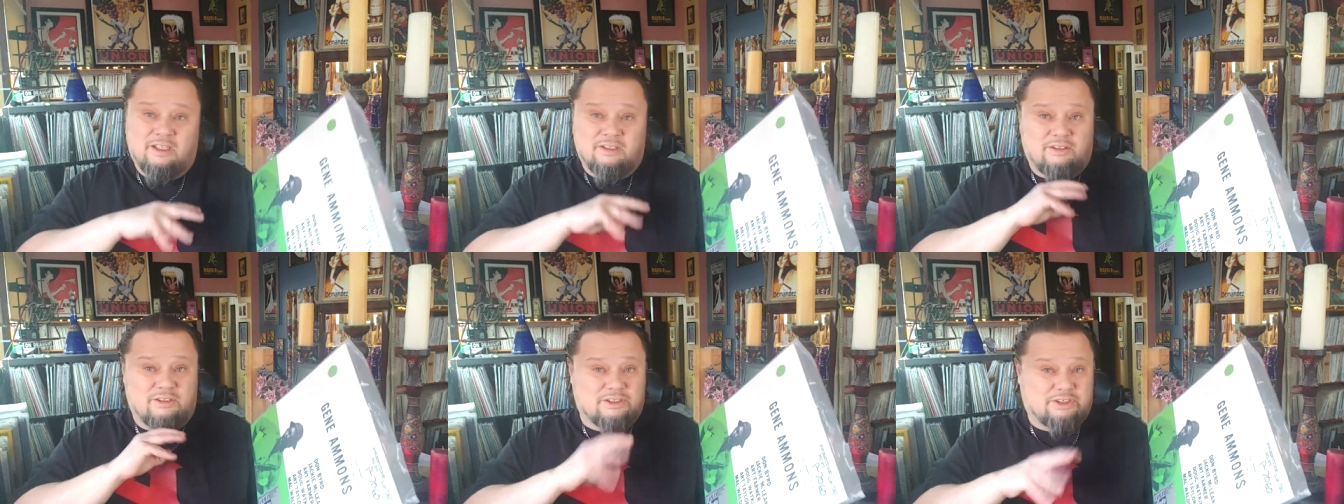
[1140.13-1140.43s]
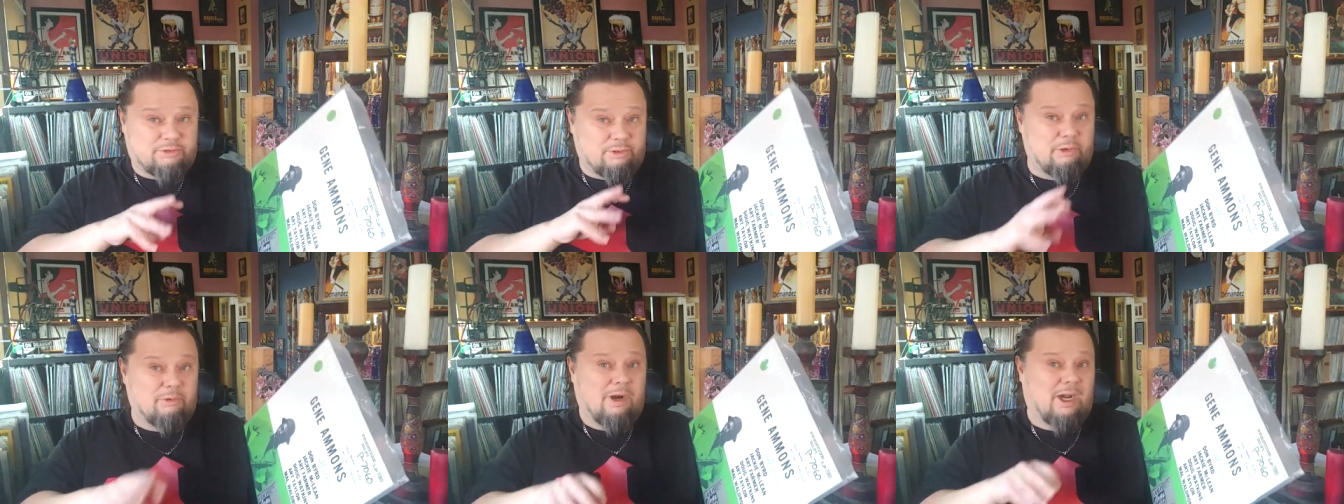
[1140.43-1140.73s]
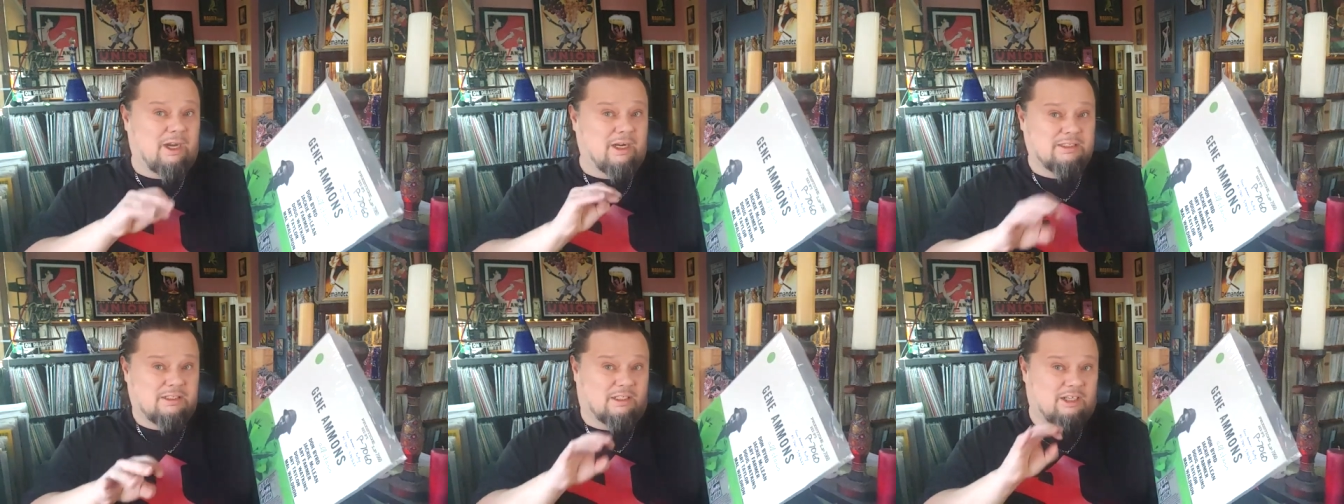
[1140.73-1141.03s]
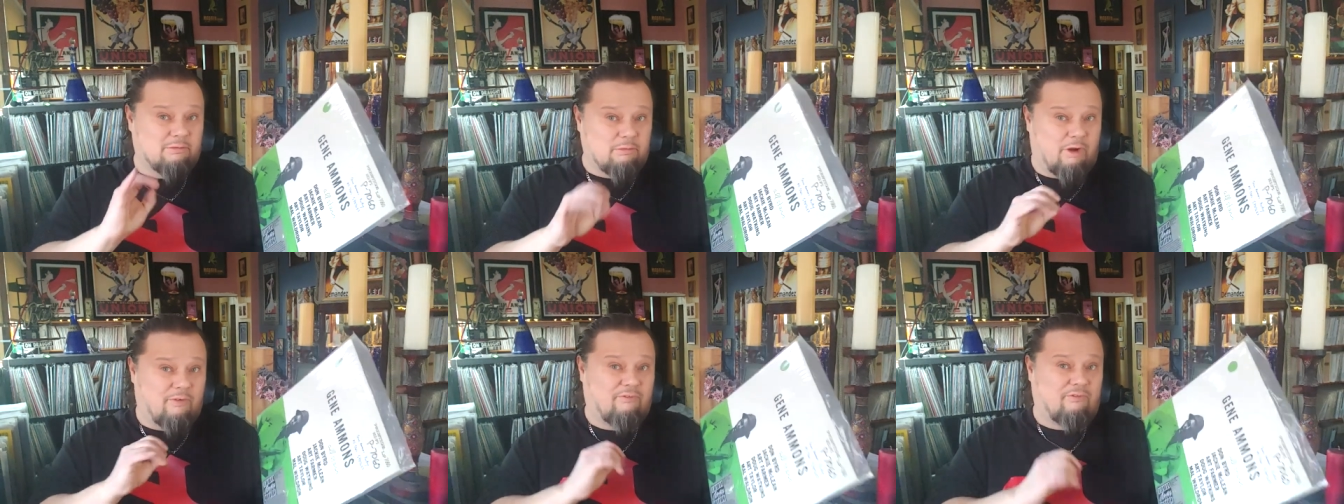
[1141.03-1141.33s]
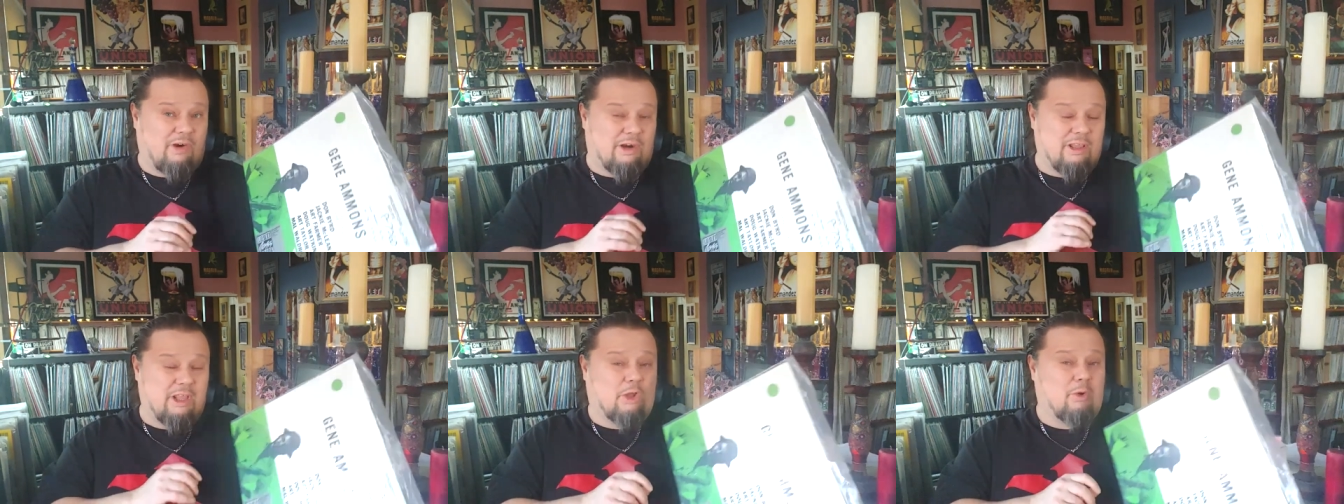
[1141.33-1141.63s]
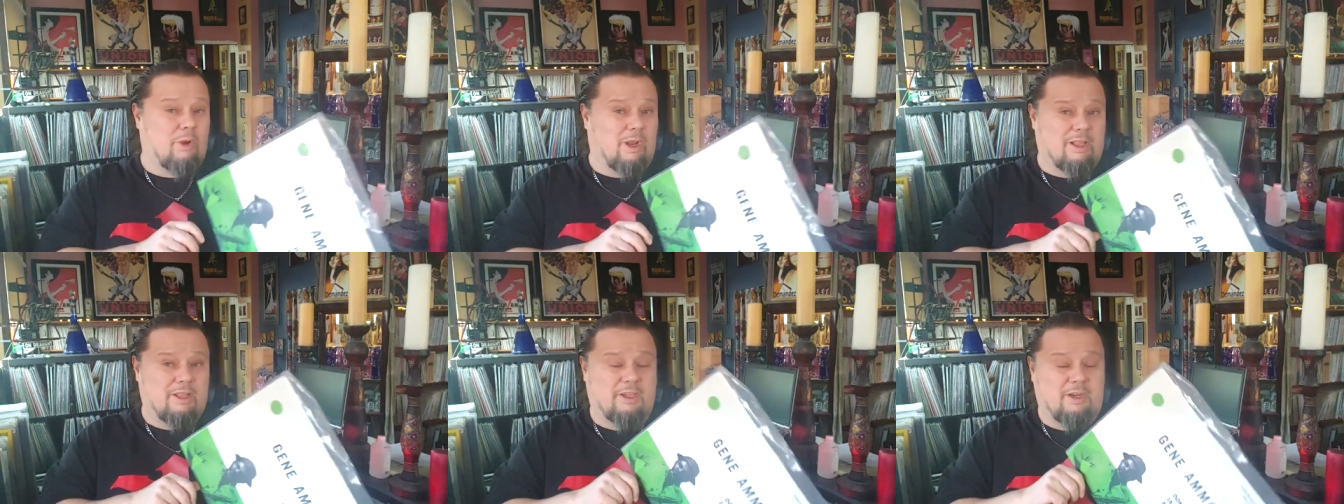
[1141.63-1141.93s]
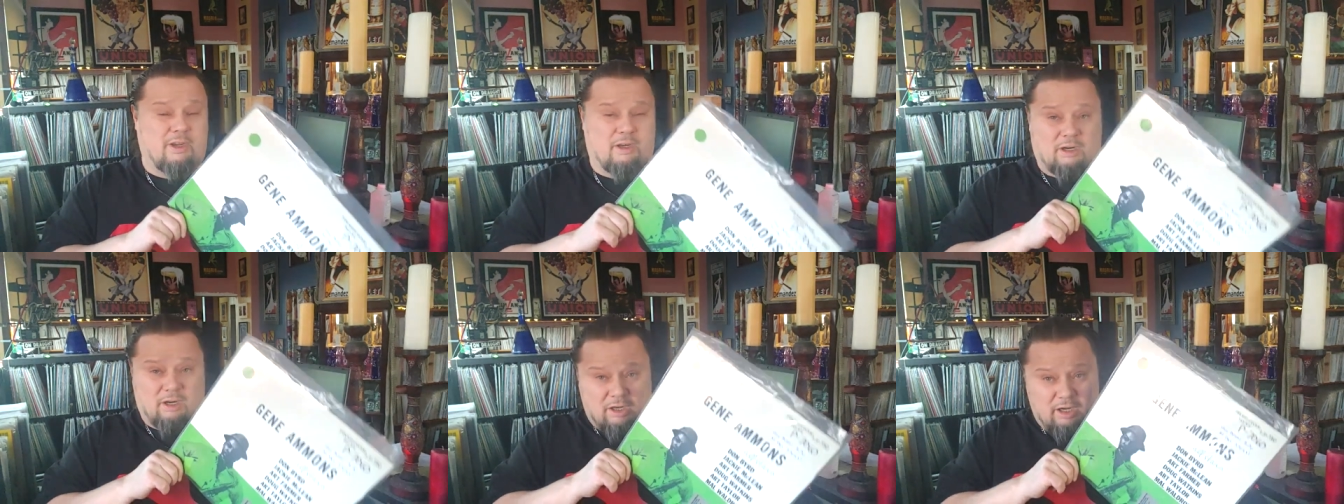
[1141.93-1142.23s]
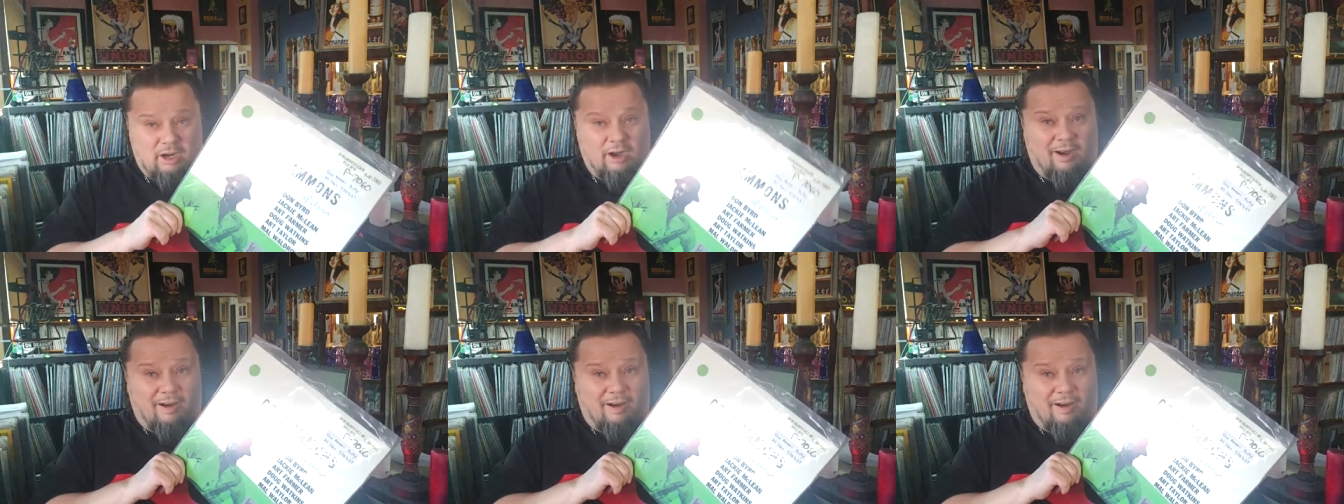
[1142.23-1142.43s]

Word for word: There's three records that come out fairly quickly here,